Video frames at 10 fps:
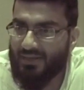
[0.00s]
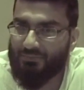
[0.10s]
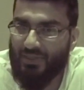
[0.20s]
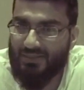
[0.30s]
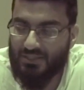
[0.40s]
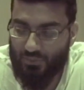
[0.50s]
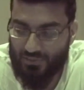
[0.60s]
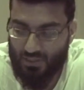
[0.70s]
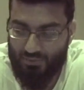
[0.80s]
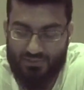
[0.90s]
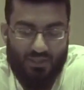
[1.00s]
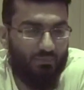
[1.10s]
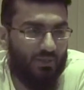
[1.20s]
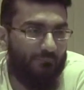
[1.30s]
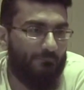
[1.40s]
in his presence was Abu
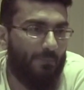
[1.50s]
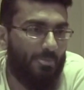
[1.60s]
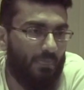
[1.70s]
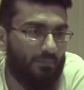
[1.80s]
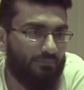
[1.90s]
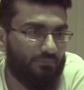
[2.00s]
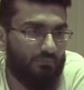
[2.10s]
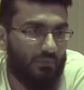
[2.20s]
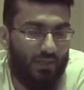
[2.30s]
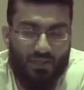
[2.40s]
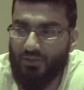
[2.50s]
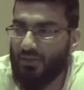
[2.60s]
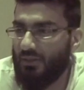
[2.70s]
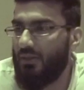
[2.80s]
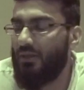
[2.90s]
Salama,
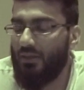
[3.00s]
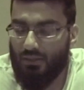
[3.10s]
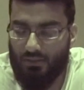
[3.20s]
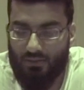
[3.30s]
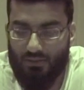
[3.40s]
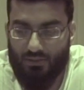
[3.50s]
another